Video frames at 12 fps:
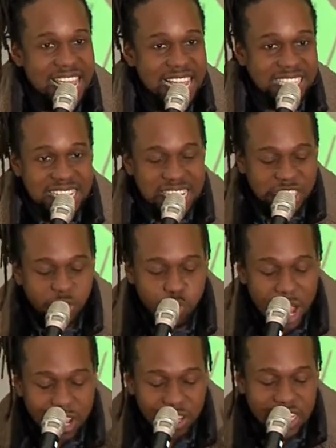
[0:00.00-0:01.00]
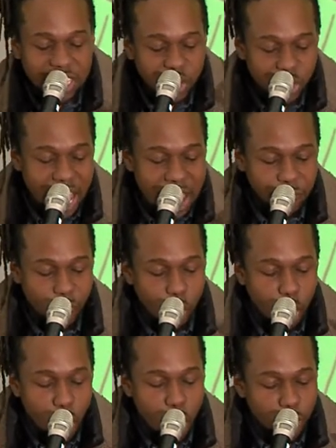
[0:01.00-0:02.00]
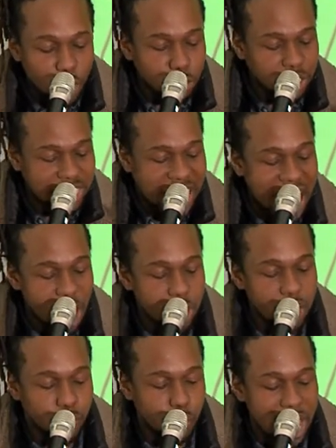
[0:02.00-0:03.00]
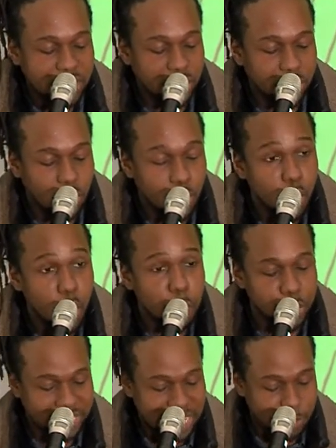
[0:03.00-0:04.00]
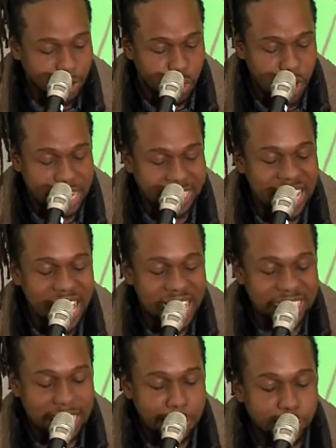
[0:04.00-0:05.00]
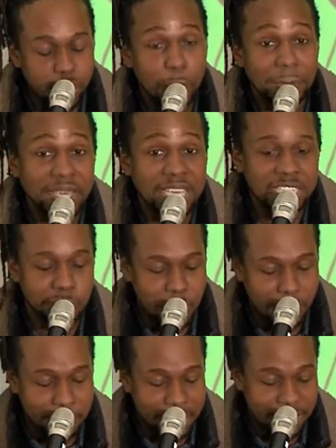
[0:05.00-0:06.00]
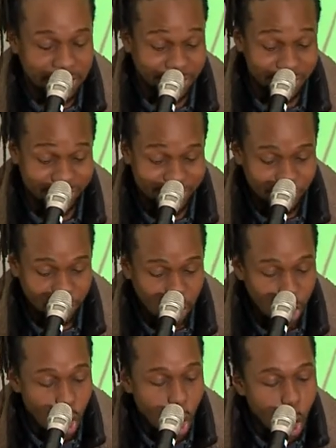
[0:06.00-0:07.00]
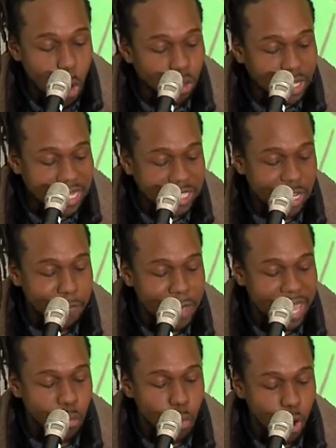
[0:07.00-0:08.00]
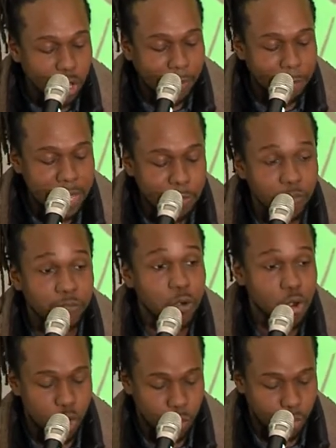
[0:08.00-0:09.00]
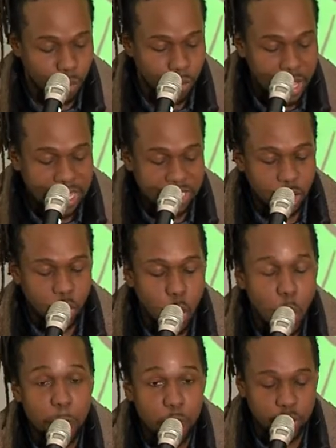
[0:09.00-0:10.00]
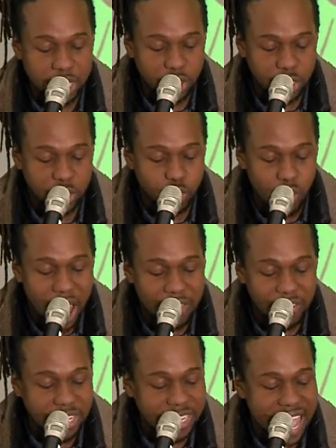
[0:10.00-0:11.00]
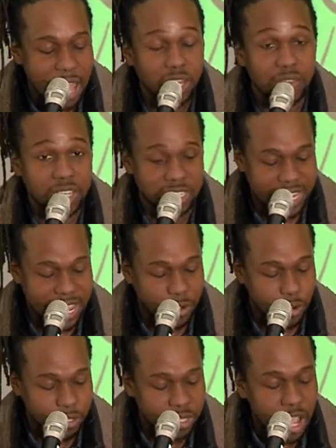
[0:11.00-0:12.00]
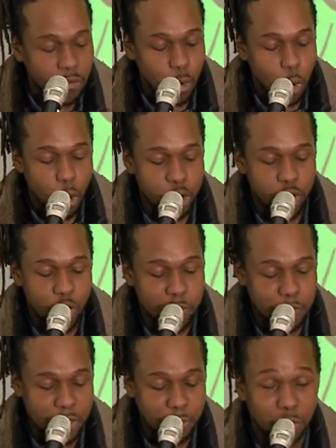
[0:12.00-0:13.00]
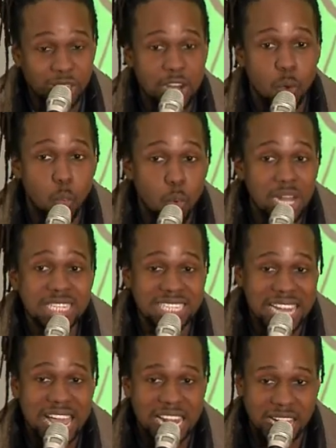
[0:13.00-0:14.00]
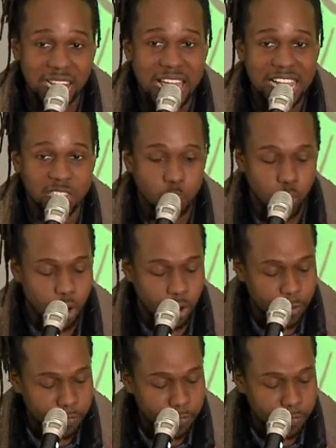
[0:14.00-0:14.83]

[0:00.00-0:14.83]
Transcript: It's an adrenaline shot for all those tired of watching the corporate Democrats attempt to appease big business, only to make working people vulnerable to the corporations driving down living standards for ordinary people in a one-sided class war.